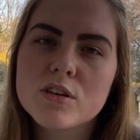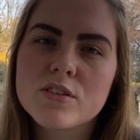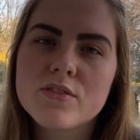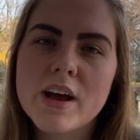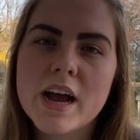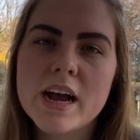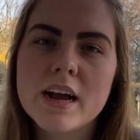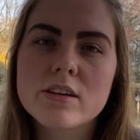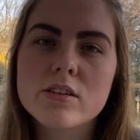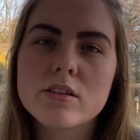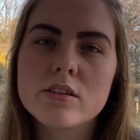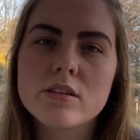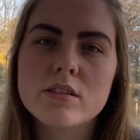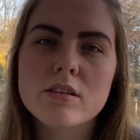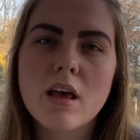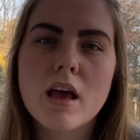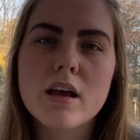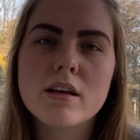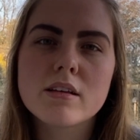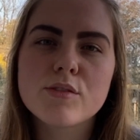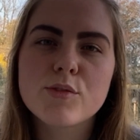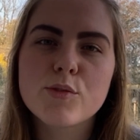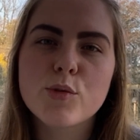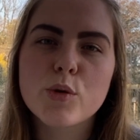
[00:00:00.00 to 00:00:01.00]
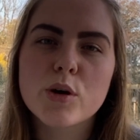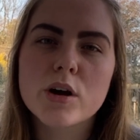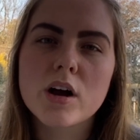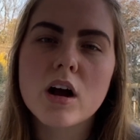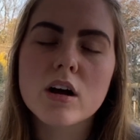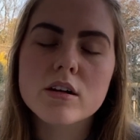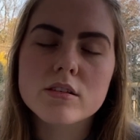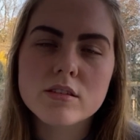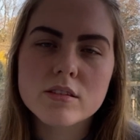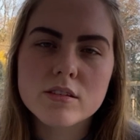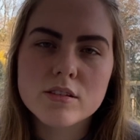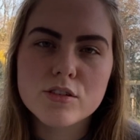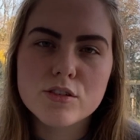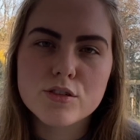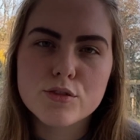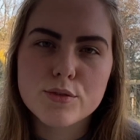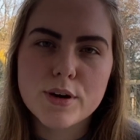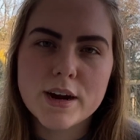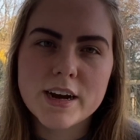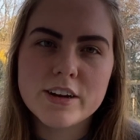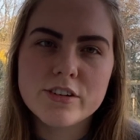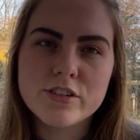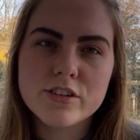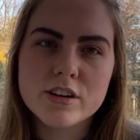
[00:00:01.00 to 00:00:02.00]
of exercise for
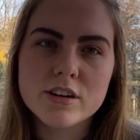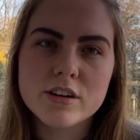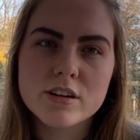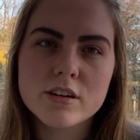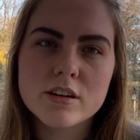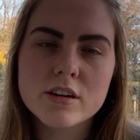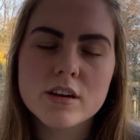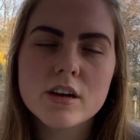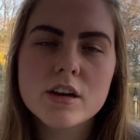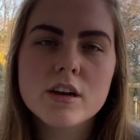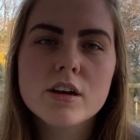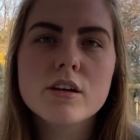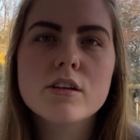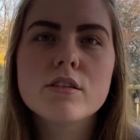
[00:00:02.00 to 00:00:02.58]
concentration.